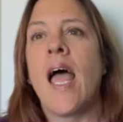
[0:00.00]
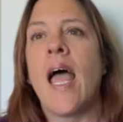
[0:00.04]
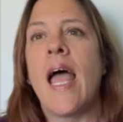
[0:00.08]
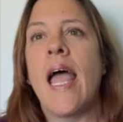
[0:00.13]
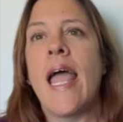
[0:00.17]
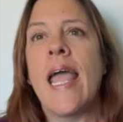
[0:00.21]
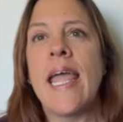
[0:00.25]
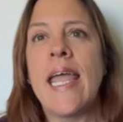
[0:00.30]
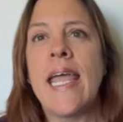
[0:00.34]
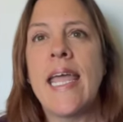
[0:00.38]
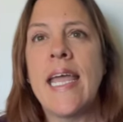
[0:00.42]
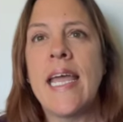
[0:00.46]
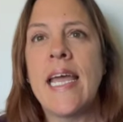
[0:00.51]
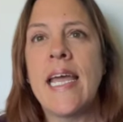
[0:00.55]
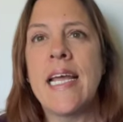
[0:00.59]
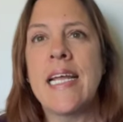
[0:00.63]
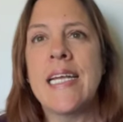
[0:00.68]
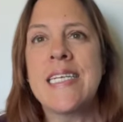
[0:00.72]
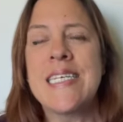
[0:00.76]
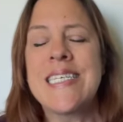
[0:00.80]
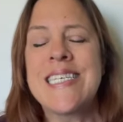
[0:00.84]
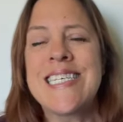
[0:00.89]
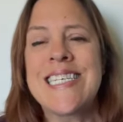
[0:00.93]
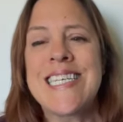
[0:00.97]

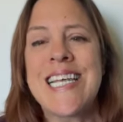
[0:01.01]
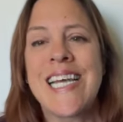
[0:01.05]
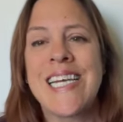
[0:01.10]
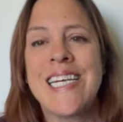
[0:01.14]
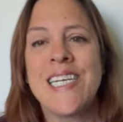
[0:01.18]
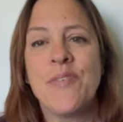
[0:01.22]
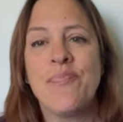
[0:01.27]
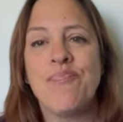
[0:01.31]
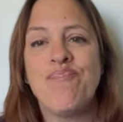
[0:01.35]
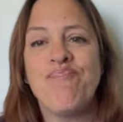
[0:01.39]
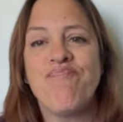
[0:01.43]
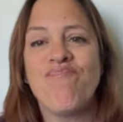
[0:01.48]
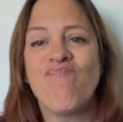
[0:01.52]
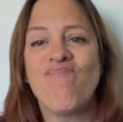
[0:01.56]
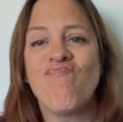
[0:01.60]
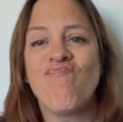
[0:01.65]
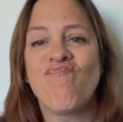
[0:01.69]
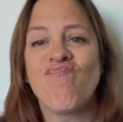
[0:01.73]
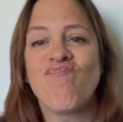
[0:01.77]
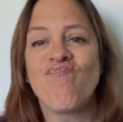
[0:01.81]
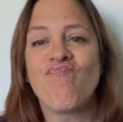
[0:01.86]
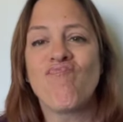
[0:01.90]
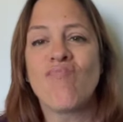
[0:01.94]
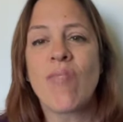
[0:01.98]
and
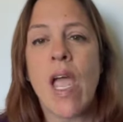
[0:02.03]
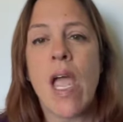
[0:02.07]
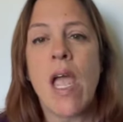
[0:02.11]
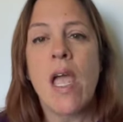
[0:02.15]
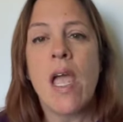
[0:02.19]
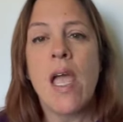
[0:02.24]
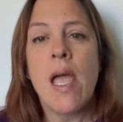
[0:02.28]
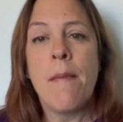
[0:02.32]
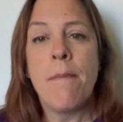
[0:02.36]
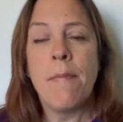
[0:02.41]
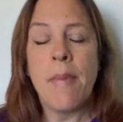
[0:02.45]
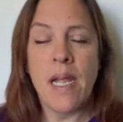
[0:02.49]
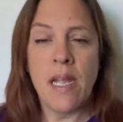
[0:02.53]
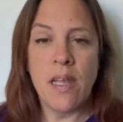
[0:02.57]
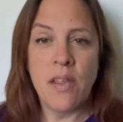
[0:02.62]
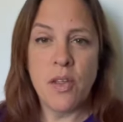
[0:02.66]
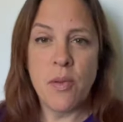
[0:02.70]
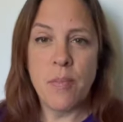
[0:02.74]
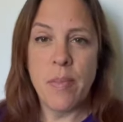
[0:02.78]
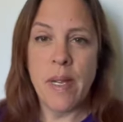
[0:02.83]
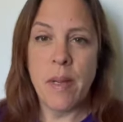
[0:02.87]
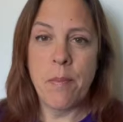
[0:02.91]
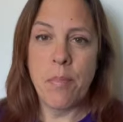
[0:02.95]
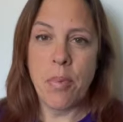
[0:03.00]
my other
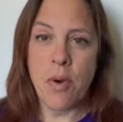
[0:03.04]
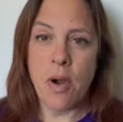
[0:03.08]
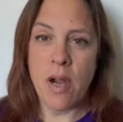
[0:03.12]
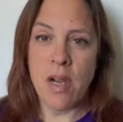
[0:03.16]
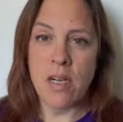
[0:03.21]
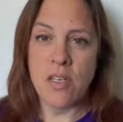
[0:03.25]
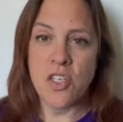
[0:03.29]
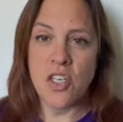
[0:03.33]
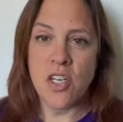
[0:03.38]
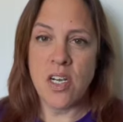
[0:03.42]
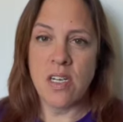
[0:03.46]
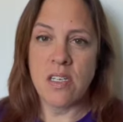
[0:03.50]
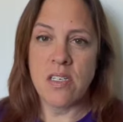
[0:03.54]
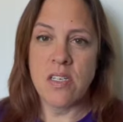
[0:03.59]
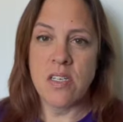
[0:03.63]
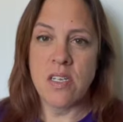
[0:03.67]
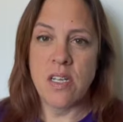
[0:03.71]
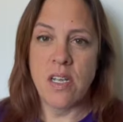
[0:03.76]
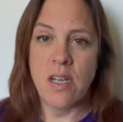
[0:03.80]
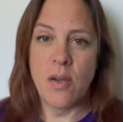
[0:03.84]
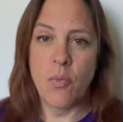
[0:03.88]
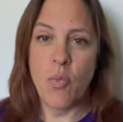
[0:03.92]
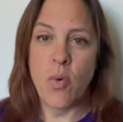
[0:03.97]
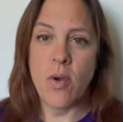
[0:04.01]
big project
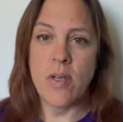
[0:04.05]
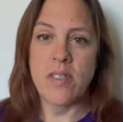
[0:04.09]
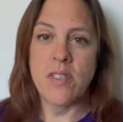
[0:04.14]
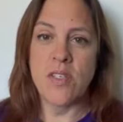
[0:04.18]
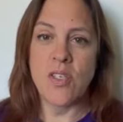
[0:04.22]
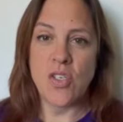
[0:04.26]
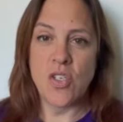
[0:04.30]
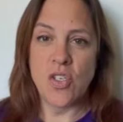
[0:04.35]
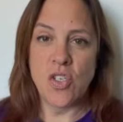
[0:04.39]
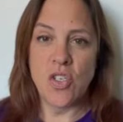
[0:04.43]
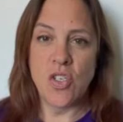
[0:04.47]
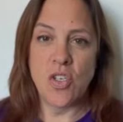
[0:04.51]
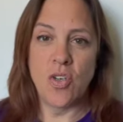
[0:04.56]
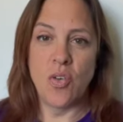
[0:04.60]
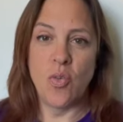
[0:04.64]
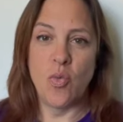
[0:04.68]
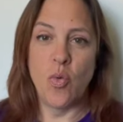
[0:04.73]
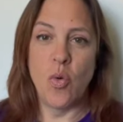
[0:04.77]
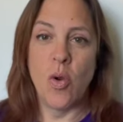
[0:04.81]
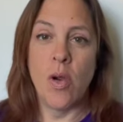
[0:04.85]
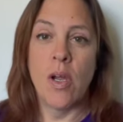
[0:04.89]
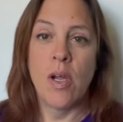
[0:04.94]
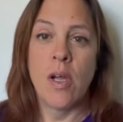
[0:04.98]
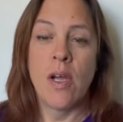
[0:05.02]
was
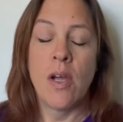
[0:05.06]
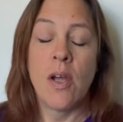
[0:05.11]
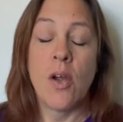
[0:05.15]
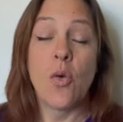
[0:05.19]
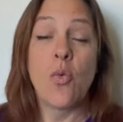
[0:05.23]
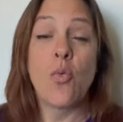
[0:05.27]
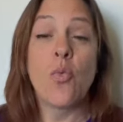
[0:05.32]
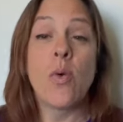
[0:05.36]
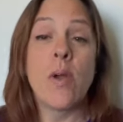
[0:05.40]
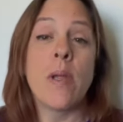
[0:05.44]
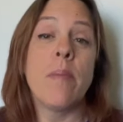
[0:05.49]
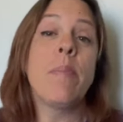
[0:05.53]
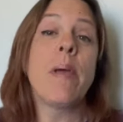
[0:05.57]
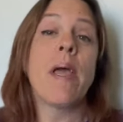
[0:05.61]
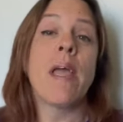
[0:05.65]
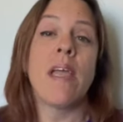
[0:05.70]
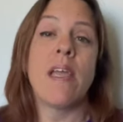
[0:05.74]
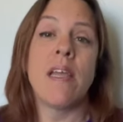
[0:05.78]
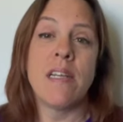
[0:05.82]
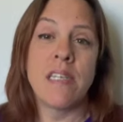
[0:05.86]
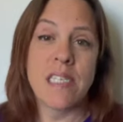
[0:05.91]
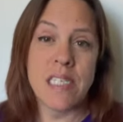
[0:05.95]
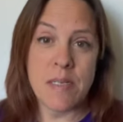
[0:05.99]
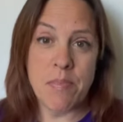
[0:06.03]
to
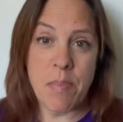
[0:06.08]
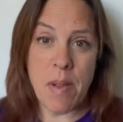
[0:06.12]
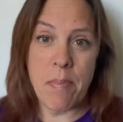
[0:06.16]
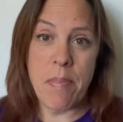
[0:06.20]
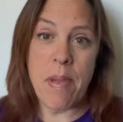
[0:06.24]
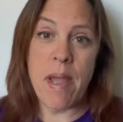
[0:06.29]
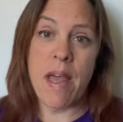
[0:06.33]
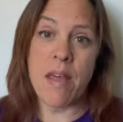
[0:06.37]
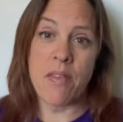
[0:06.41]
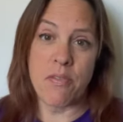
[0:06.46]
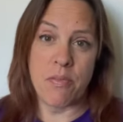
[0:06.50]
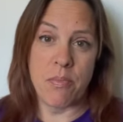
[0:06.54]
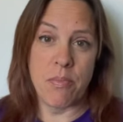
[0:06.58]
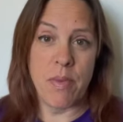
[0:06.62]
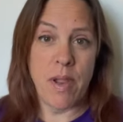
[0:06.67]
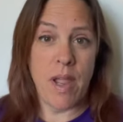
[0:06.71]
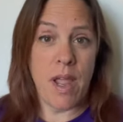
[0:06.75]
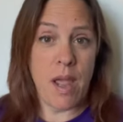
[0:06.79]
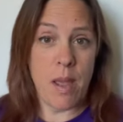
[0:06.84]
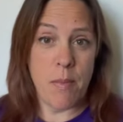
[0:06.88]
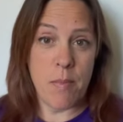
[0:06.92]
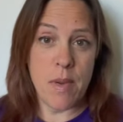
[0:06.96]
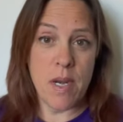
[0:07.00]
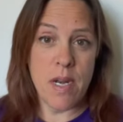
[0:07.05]
repaint my bathroom
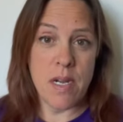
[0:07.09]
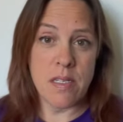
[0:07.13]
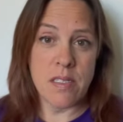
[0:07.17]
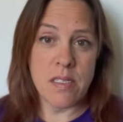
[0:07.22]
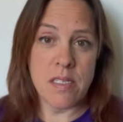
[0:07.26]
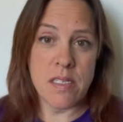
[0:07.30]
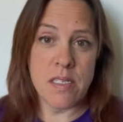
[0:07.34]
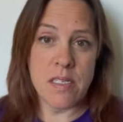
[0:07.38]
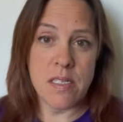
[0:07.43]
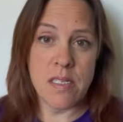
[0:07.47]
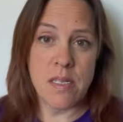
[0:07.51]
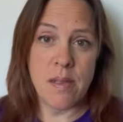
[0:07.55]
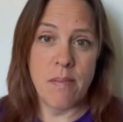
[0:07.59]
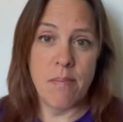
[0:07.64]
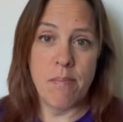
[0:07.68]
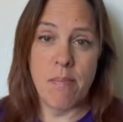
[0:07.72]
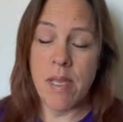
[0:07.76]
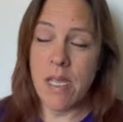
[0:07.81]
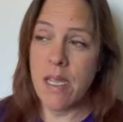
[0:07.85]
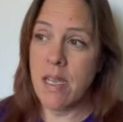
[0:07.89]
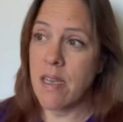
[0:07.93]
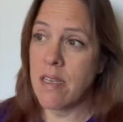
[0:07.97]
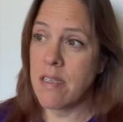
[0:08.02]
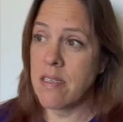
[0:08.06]
cabinets
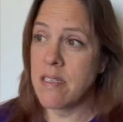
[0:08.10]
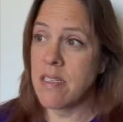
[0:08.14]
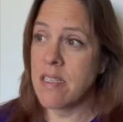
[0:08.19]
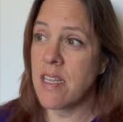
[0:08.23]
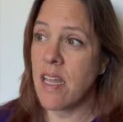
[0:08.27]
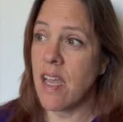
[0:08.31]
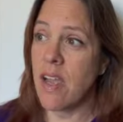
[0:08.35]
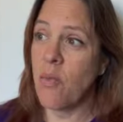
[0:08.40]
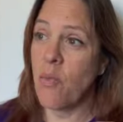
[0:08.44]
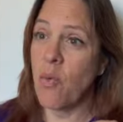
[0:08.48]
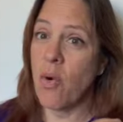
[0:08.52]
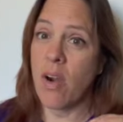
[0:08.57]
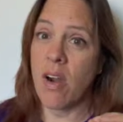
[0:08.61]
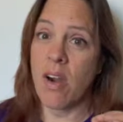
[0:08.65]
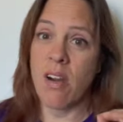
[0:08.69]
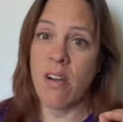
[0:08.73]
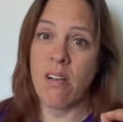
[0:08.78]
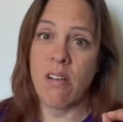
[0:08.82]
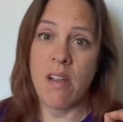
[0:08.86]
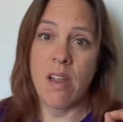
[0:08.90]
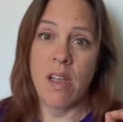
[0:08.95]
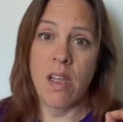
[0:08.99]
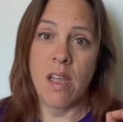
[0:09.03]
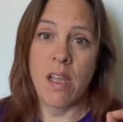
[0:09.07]
because they were,
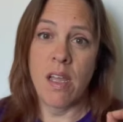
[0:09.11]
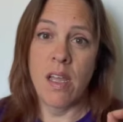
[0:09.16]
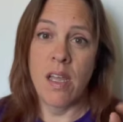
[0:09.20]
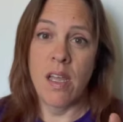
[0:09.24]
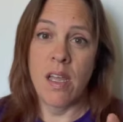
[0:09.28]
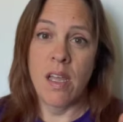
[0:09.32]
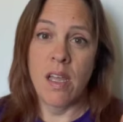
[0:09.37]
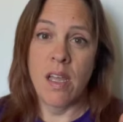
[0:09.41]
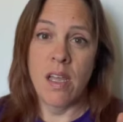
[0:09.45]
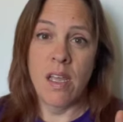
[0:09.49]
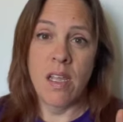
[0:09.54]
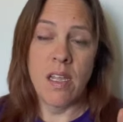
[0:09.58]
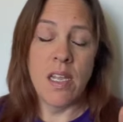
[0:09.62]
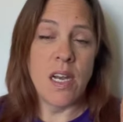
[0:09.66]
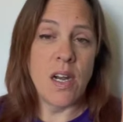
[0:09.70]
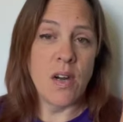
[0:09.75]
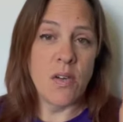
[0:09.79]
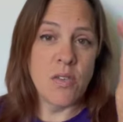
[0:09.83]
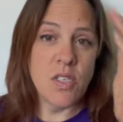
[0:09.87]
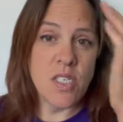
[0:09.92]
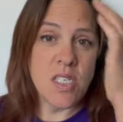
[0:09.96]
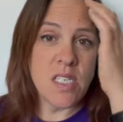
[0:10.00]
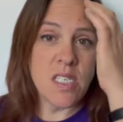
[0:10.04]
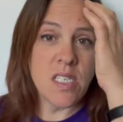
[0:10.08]

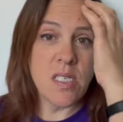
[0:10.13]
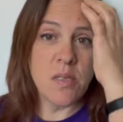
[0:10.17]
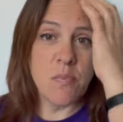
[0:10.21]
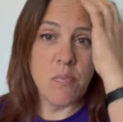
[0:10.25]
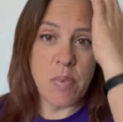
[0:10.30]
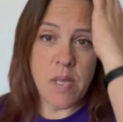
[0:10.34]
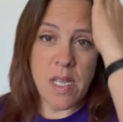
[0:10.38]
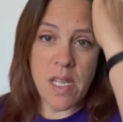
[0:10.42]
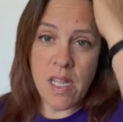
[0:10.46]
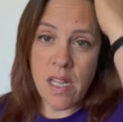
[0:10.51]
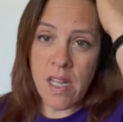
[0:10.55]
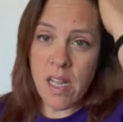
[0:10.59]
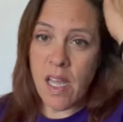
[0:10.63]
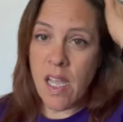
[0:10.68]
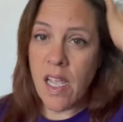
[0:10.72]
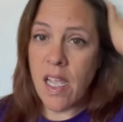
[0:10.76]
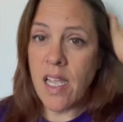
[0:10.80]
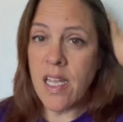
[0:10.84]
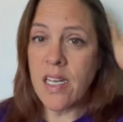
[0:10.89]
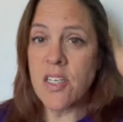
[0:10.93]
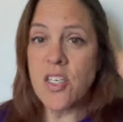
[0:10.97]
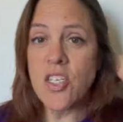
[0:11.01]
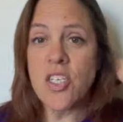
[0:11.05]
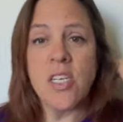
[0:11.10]
just
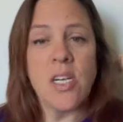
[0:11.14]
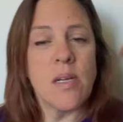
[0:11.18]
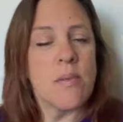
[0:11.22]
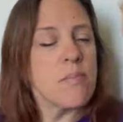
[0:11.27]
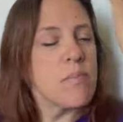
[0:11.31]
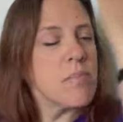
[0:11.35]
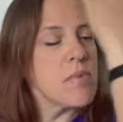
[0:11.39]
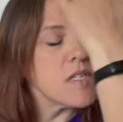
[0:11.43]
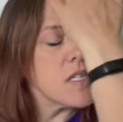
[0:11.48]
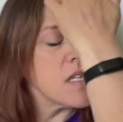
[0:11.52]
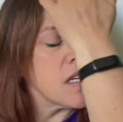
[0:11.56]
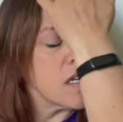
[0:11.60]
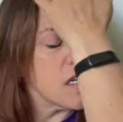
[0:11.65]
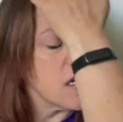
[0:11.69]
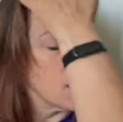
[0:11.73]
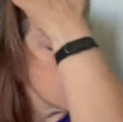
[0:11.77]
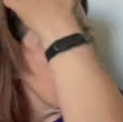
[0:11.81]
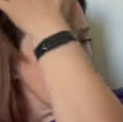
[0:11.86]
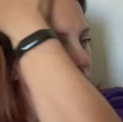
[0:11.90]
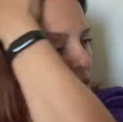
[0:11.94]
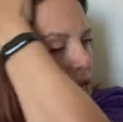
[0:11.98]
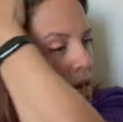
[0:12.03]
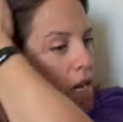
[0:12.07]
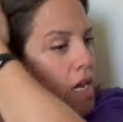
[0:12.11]
peeling and chipped and,
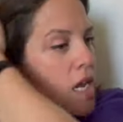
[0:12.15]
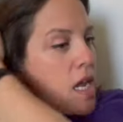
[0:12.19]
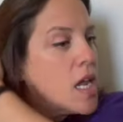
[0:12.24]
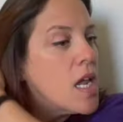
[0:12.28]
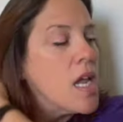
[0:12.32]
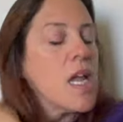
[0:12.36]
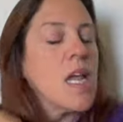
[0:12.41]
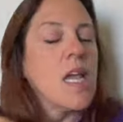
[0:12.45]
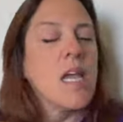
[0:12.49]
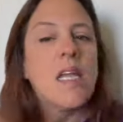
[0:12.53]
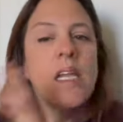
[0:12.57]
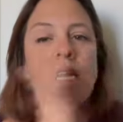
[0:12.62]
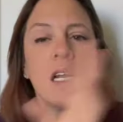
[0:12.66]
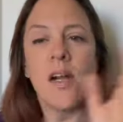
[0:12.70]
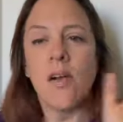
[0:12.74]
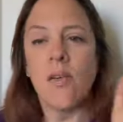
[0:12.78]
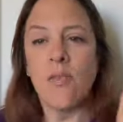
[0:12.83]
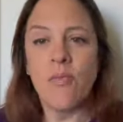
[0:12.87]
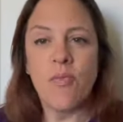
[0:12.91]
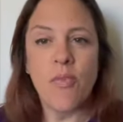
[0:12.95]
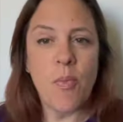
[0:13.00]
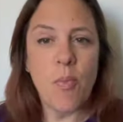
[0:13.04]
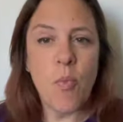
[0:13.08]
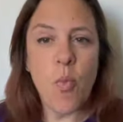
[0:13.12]

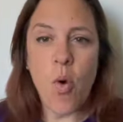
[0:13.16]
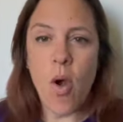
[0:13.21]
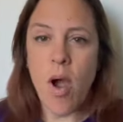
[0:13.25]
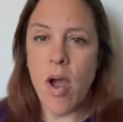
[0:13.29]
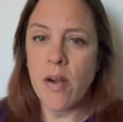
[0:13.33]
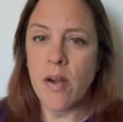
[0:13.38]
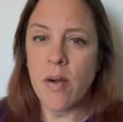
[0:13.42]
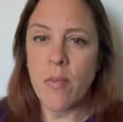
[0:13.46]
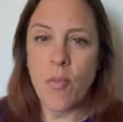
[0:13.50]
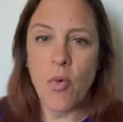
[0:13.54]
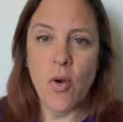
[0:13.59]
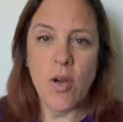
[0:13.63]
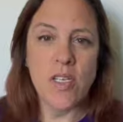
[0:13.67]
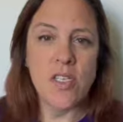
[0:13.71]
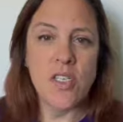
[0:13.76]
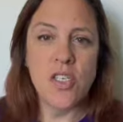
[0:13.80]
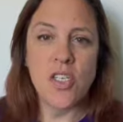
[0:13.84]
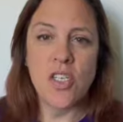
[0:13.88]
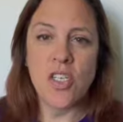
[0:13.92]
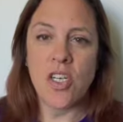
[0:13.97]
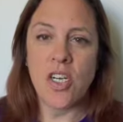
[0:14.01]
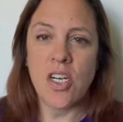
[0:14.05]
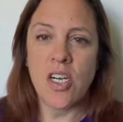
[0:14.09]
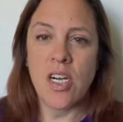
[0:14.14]
from water
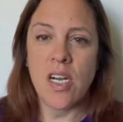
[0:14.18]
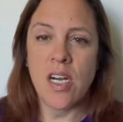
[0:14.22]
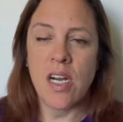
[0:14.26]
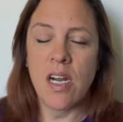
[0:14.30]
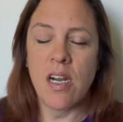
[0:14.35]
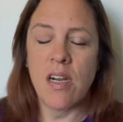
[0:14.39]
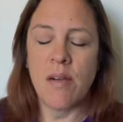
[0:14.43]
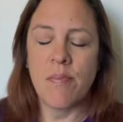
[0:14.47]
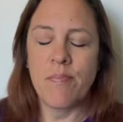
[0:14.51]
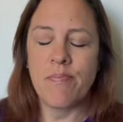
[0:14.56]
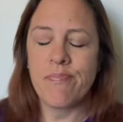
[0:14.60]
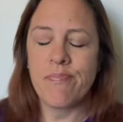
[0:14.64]
moisture